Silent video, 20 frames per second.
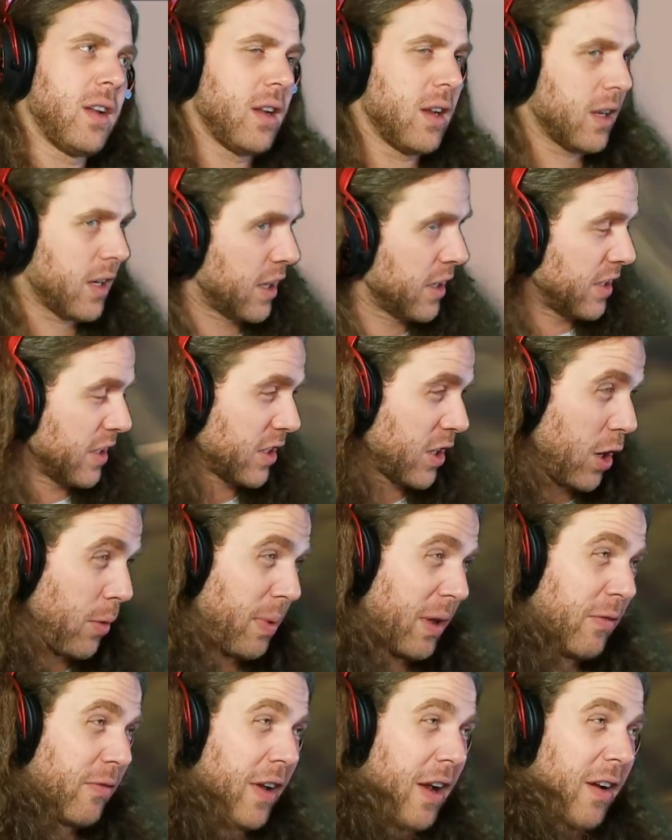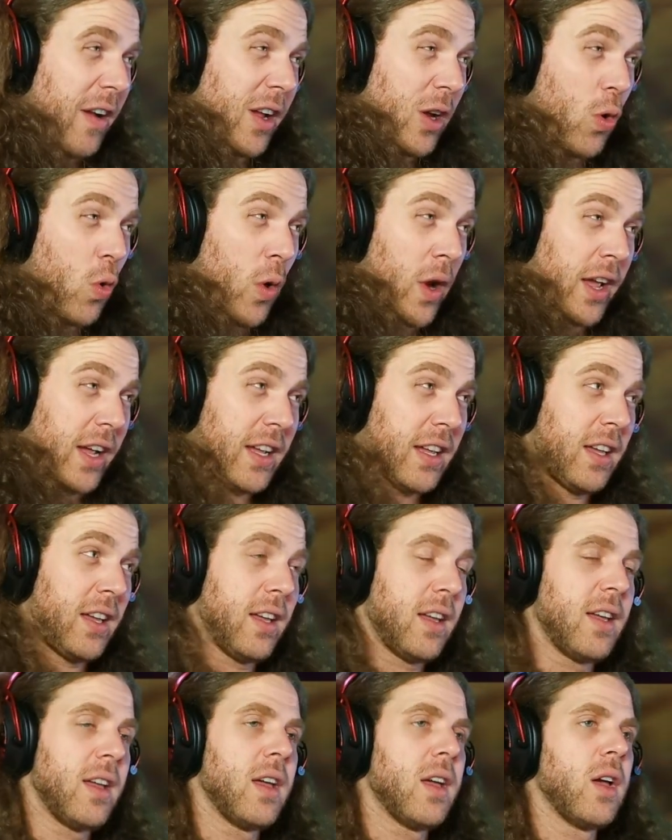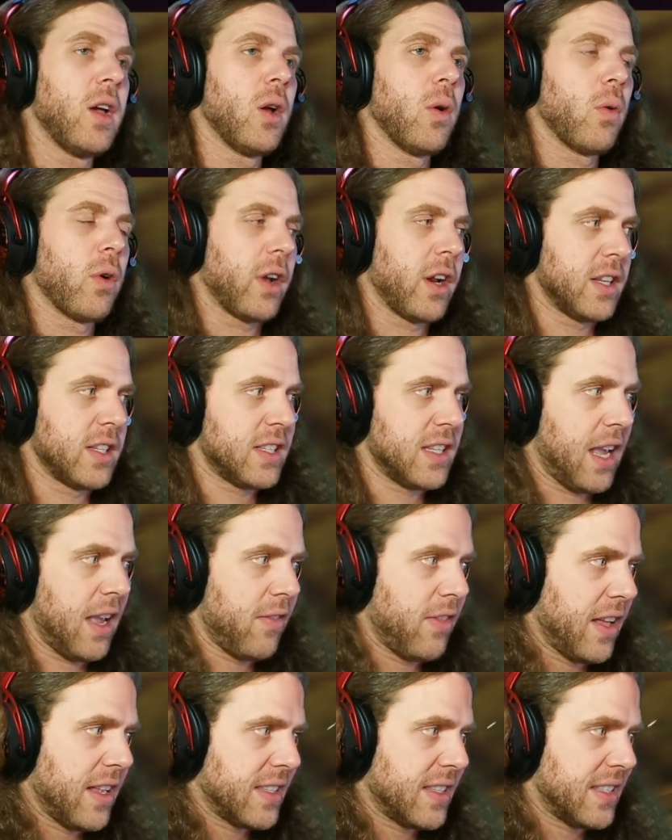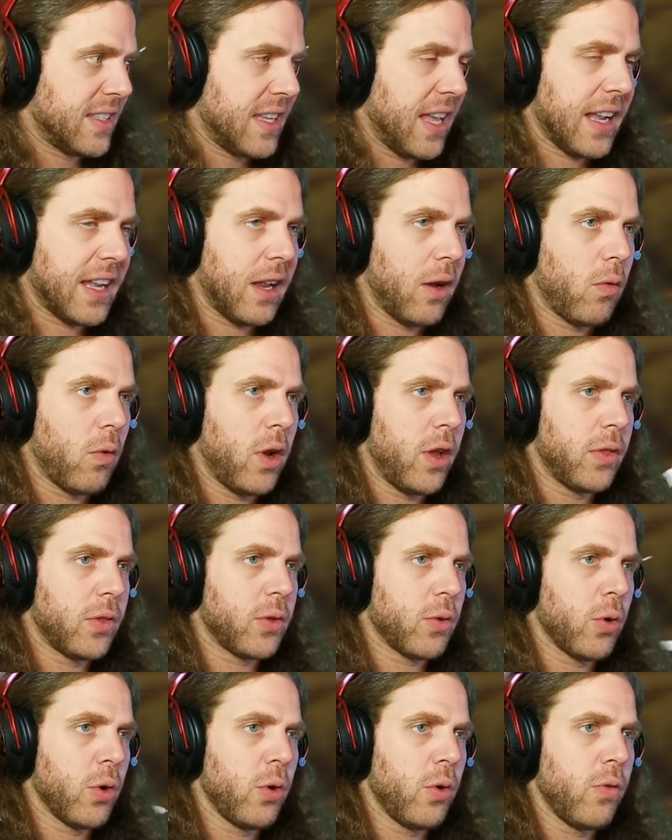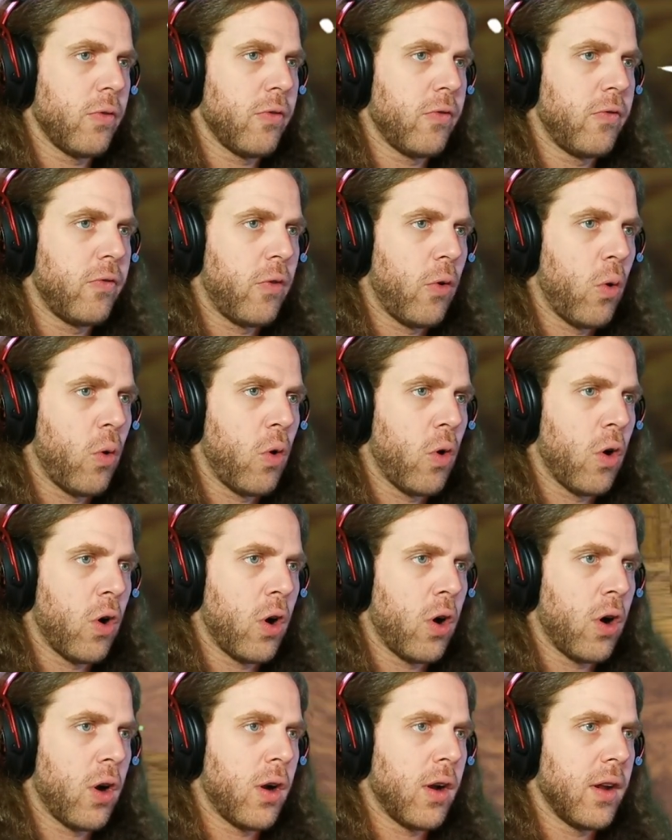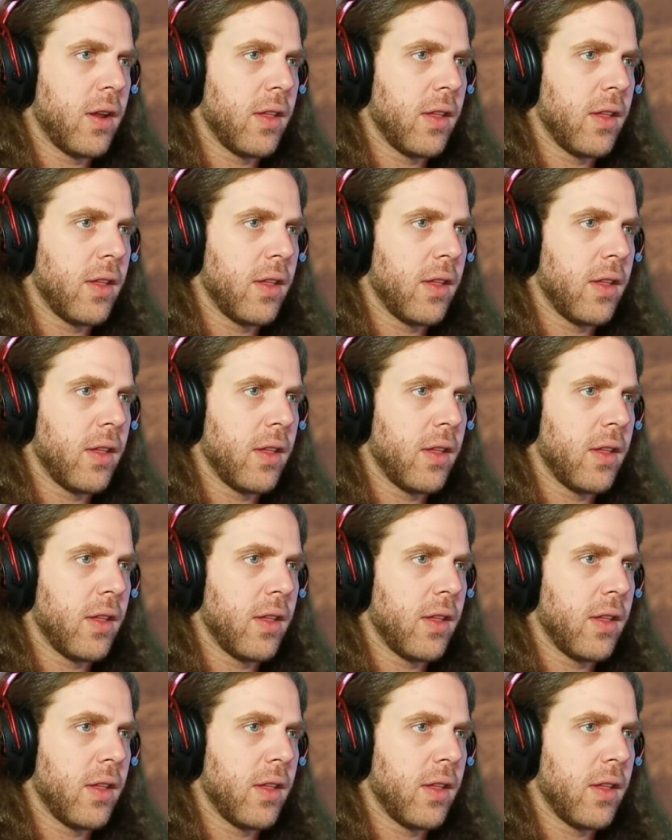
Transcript: because it's gonna be very quick. We're gonna save that second run through for